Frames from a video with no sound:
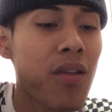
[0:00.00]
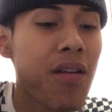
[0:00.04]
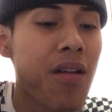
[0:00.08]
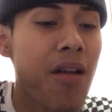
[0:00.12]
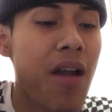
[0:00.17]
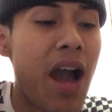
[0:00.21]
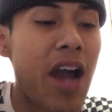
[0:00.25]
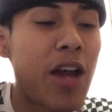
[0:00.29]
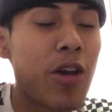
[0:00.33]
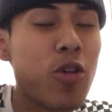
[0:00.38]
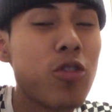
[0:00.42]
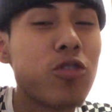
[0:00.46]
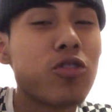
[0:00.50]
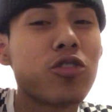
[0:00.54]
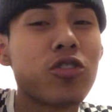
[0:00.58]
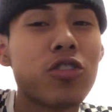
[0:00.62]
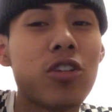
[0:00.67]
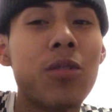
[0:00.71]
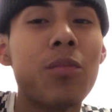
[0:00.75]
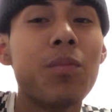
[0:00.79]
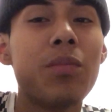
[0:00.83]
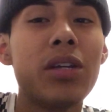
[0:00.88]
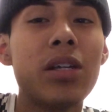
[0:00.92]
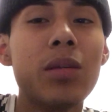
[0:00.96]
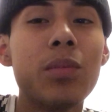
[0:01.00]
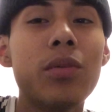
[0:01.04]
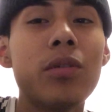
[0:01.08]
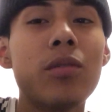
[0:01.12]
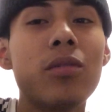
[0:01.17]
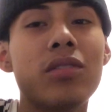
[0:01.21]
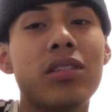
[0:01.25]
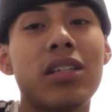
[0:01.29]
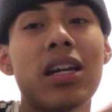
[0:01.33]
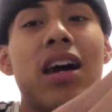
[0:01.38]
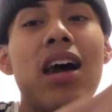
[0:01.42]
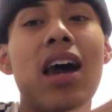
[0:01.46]
I know some people,
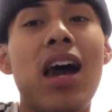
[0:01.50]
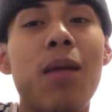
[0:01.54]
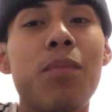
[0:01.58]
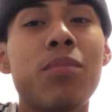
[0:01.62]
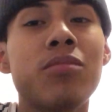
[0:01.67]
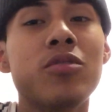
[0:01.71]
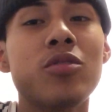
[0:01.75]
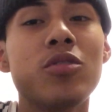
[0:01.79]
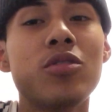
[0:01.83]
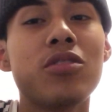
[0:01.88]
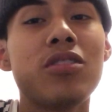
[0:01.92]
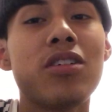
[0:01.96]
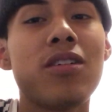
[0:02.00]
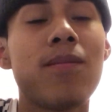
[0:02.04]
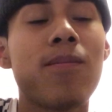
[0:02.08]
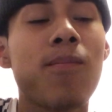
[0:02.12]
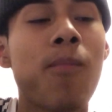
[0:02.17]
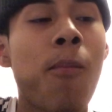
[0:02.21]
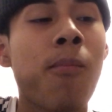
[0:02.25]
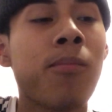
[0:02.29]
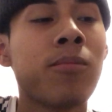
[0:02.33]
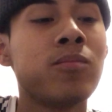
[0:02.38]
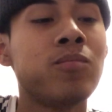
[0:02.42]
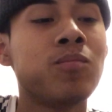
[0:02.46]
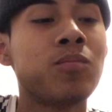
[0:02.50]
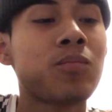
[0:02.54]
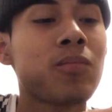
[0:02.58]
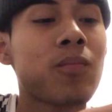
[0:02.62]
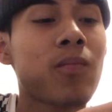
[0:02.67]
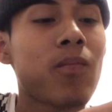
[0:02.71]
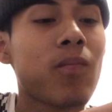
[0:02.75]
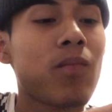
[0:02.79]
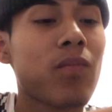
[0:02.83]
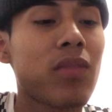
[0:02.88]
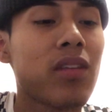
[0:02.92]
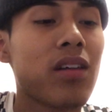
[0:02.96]
when that happens to them,
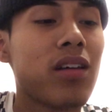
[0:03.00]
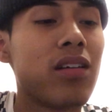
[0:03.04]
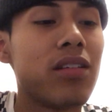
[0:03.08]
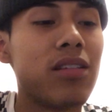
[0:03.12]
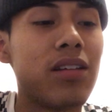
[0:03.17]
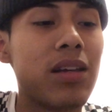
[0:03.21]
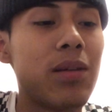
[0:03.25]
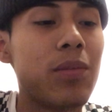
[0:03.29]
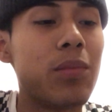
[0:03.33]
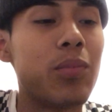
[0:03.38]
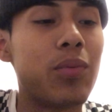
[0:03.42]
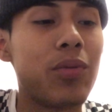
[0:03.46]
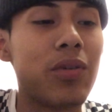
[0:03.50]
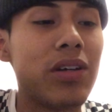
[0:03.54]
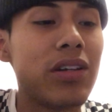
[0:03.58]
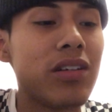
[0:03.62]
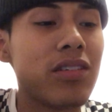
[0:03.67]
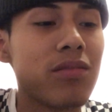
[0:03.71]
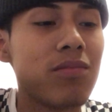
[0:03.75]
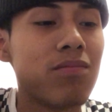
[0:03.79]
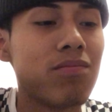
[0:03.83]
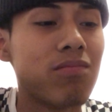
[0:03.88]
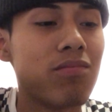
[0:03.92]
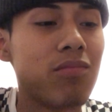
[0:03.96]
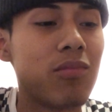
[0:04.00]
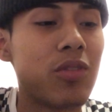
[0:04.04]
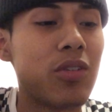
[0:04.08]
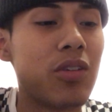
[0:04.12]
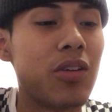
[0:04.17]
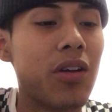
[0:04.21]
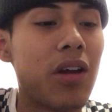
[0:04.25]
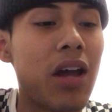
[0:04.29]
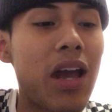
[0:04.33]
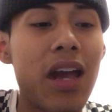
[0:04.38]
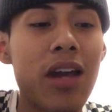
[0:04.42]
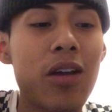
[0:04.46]
they break
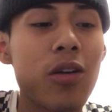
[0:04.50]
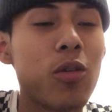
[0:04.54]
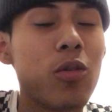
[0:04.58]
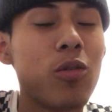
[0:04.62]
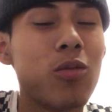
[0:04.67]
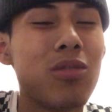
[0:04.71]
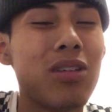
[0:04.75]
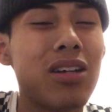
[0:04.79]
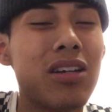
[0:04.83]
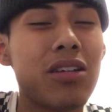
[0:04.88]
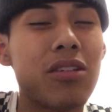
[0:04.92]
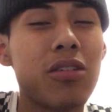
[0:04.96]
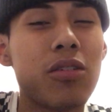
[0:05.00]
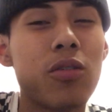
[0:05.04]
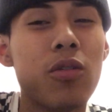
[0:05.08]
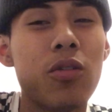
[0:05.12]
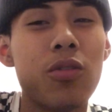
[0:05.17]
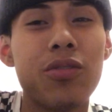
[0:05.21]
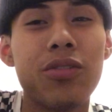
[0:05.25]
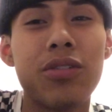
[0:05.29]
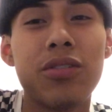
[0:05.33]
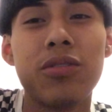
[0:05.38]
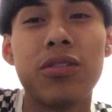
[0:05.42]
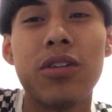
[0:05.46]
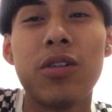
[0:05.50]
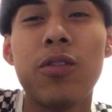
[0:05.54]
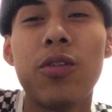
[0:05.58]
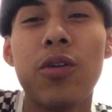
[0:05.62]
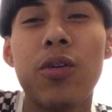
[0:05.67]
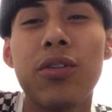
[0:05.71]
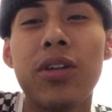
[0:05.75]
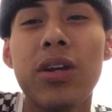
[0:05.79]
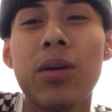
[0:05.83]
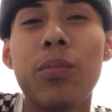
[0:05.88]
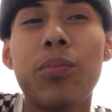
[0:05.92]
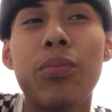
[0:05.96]
their ankle, or
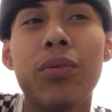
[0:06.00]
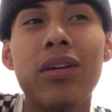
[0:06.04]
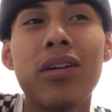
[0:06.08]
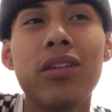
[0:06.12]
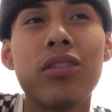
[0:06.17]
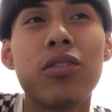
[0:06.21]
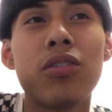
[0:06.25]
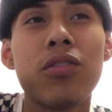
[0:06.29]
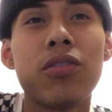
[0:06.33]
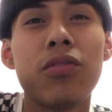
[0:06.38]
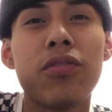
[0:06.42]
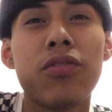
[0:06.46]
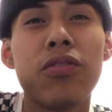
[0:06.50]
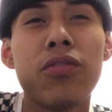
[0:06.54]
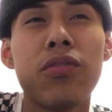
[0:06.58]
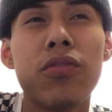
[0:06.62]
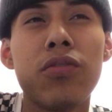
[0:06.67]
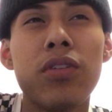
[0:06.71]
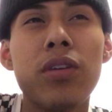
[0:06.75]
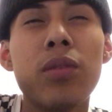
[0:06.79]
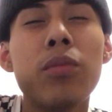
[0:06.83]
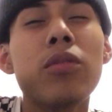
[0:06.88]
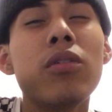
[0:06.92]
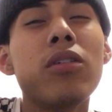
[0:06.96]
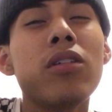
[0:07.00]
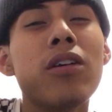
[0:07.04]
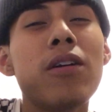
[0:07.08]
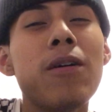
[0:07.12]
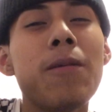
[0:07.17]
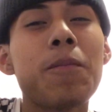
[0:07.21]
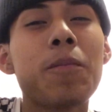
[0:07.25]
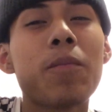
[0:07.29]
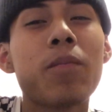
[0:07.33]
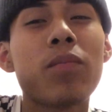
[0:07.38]
they break their fibula.